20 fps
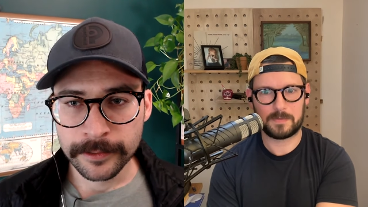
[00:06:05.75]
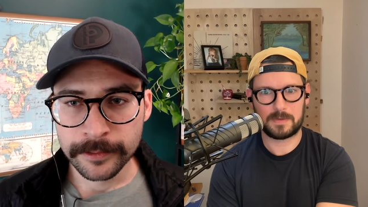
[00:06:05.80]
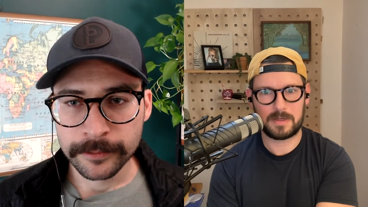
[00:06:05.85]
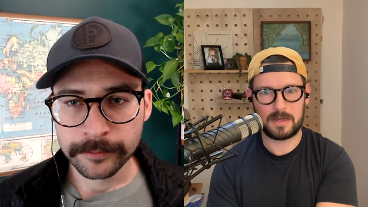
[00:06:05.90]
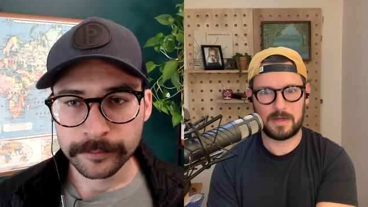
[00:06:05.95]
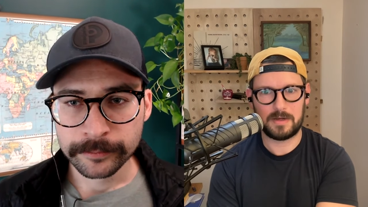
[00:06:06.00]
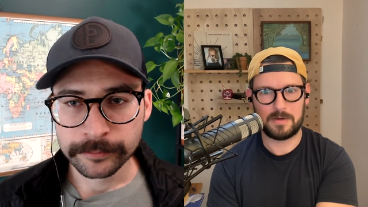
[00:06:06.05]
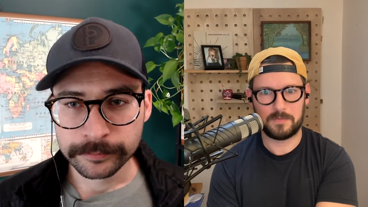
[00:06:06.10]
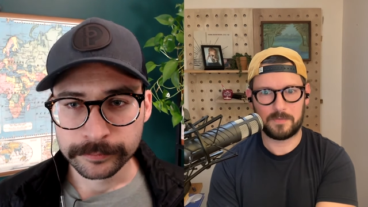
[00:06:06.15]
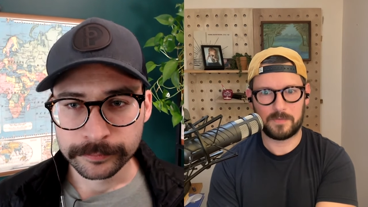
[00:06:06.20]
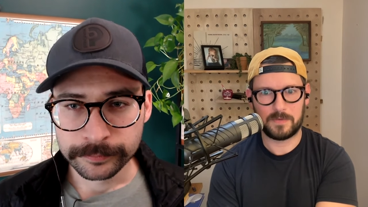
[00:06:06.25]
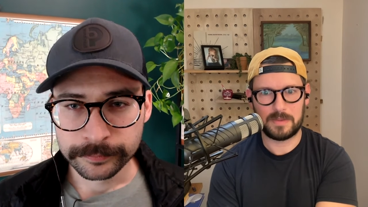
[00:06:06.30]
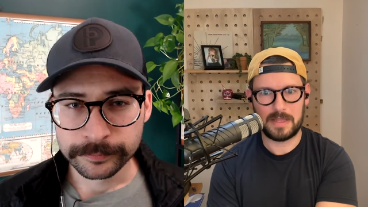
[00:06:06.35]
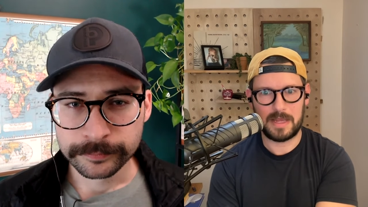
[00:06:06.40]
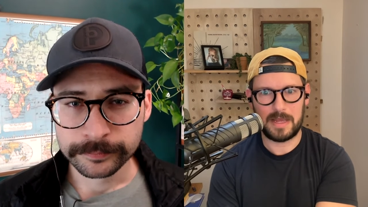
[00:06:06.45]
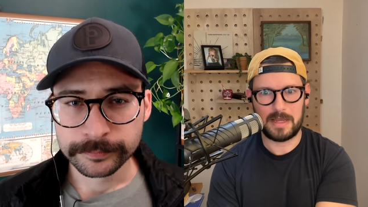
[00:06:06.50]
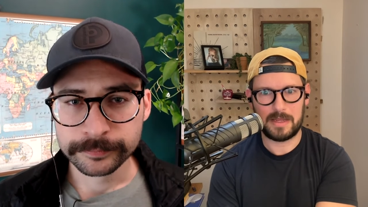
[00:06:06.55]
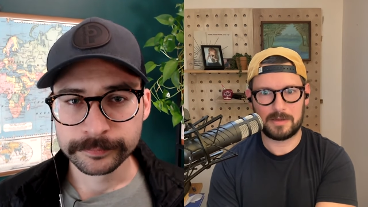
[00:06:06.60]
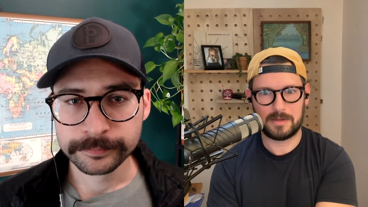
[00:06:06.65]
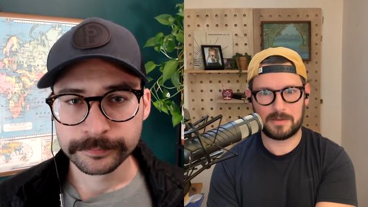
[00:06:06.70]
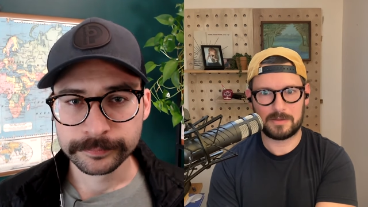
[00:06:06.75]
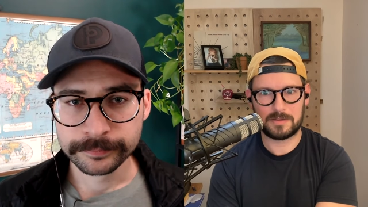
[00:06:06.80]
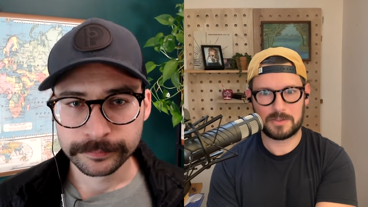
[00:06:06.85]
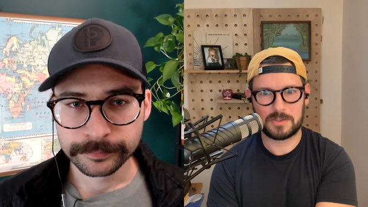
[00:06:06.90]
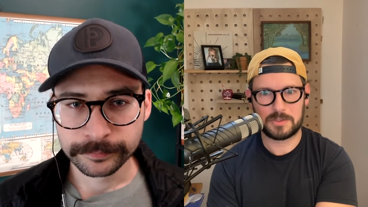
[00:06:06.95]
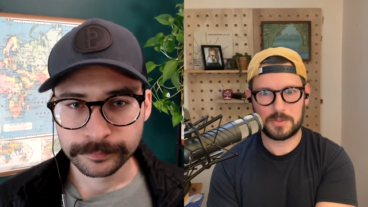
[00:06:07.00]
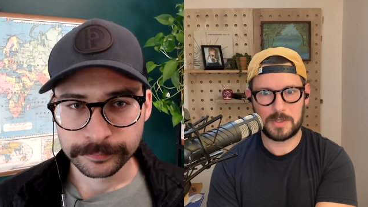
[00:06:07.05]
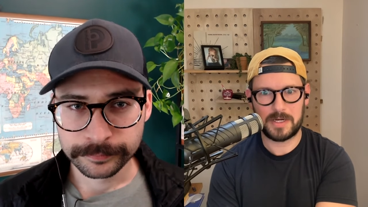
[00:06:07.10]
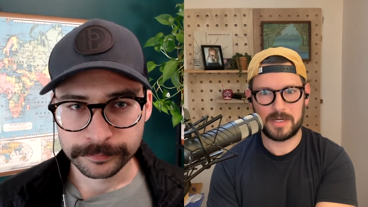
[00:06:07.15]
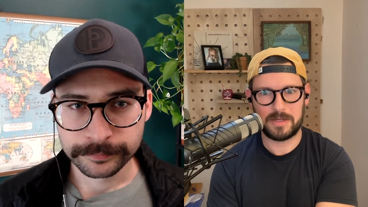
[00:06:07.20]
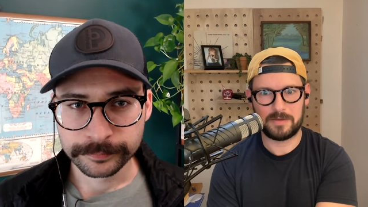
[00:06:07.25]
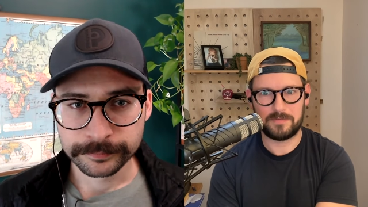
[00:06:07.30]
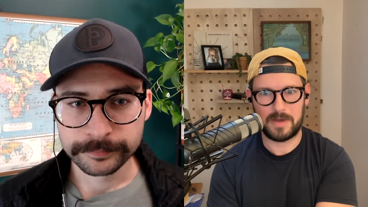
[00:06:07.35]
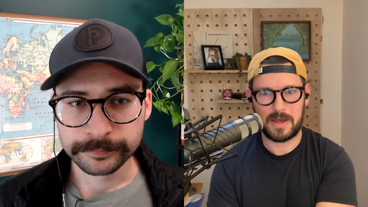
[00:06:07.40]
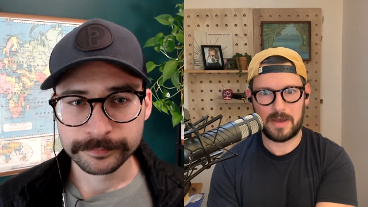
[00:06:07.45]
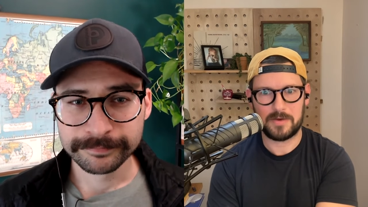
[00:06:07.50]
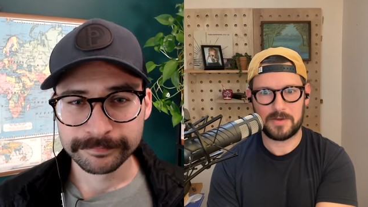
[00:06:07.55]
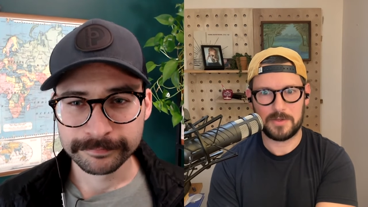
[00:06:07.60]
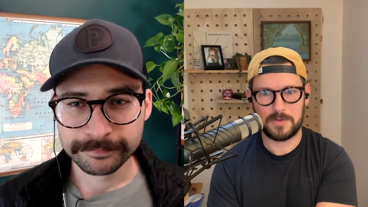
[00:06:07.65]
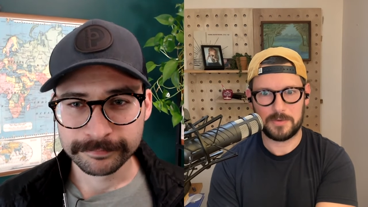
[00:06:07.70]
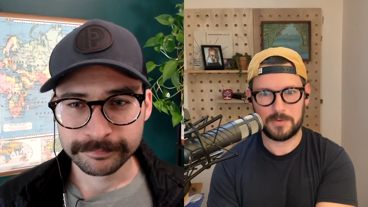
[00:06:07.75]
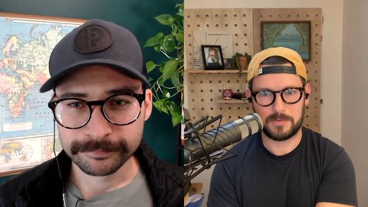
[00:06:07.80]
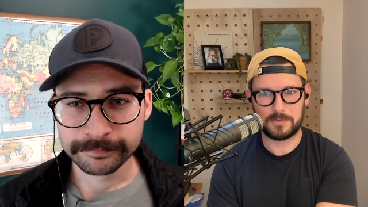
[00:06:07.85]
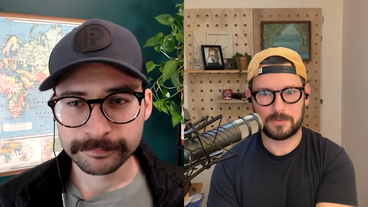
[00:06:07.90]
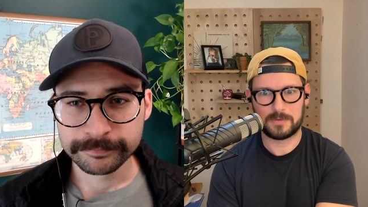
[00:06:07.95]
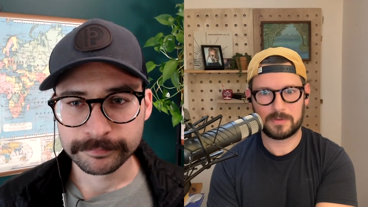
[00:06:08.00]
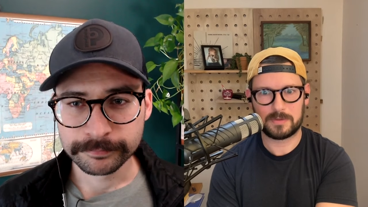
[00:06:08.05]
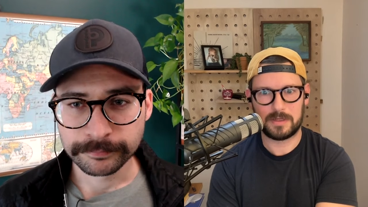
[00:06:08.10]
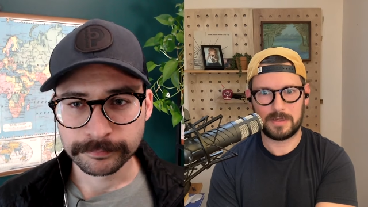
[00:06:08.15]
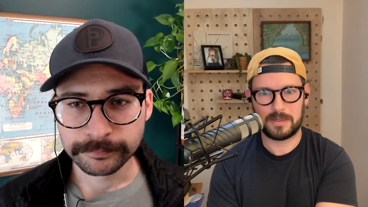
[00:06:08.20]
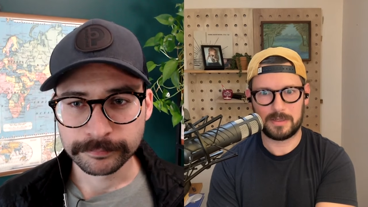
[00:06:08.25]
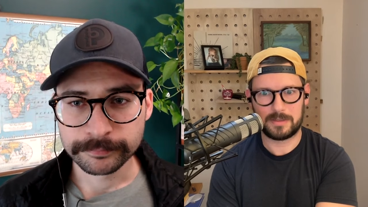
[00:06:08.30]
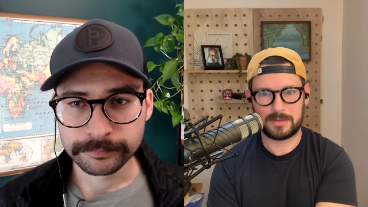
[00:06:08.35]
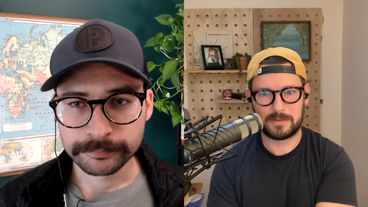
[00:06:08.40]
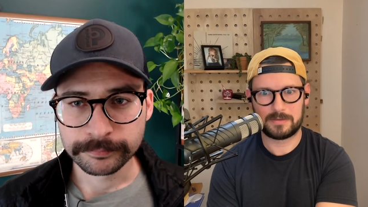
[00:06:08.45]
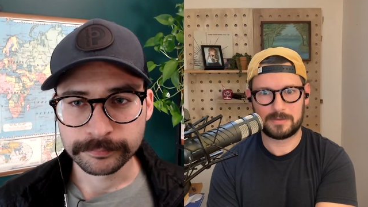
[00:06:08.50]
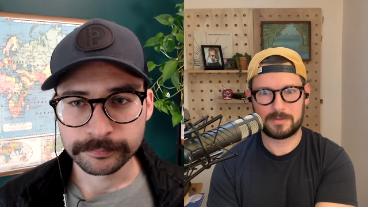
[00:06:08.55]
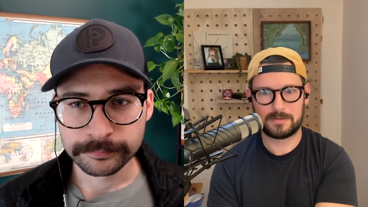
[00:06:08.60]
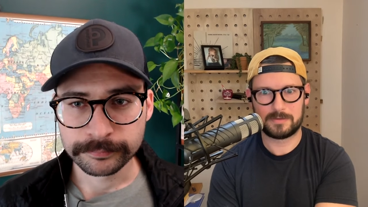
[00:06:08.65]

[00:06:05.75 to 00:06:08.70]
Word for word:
Speaker 1: kind of in that trading value. Like,